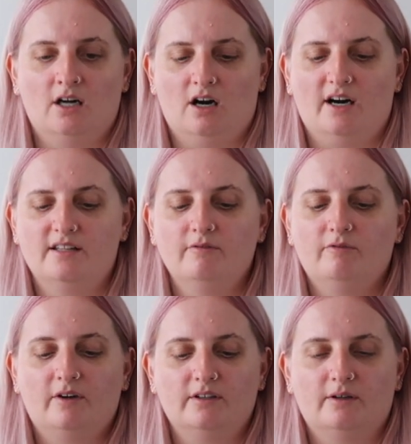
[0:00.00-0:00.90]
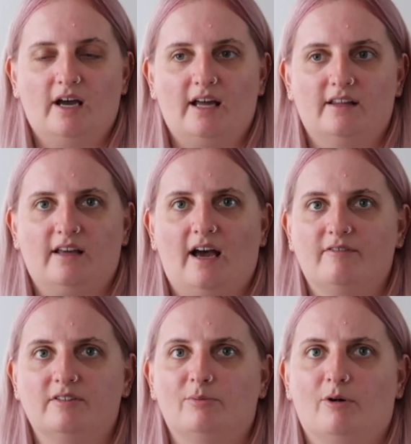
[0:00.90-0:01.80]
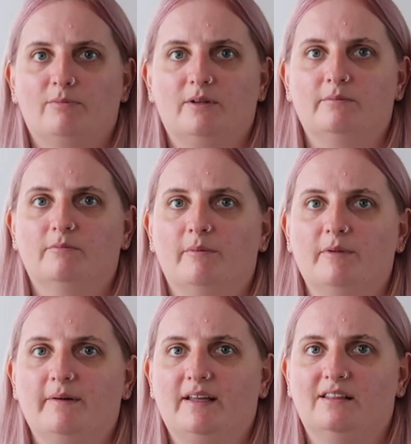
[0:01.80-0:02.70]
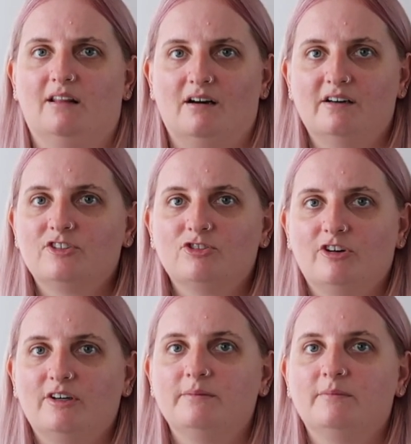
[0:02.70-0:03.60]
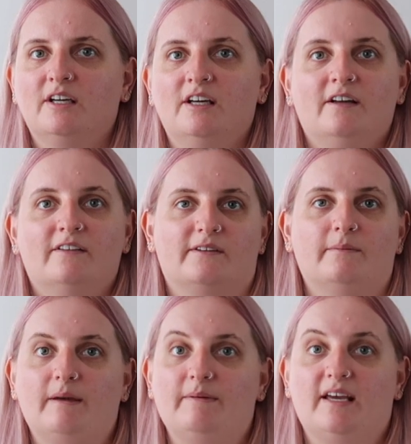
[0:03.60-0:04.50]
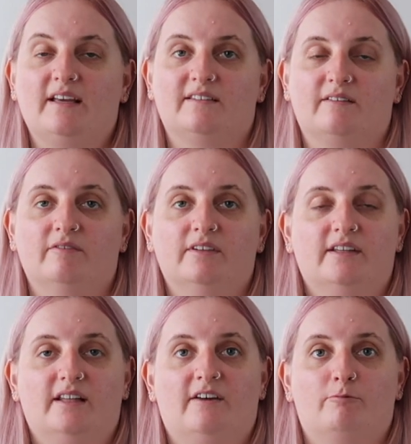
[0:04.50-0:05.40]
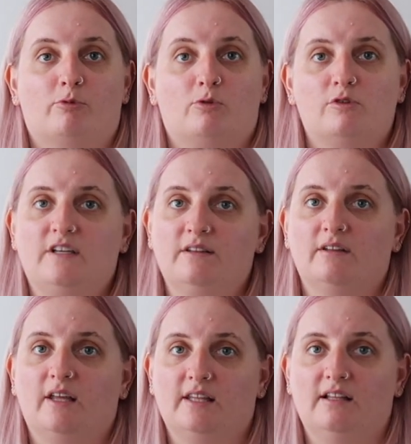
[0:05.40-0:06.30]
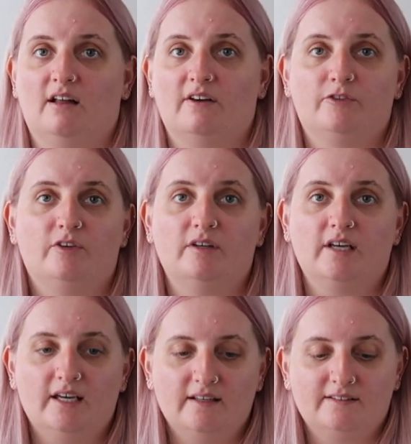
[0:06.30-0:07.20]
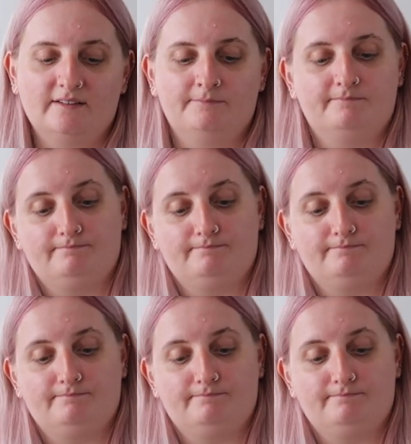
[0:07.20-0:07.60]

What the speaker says: I didn't find having a problem when we went last time, so maybe it is something that they've brought in the last few years.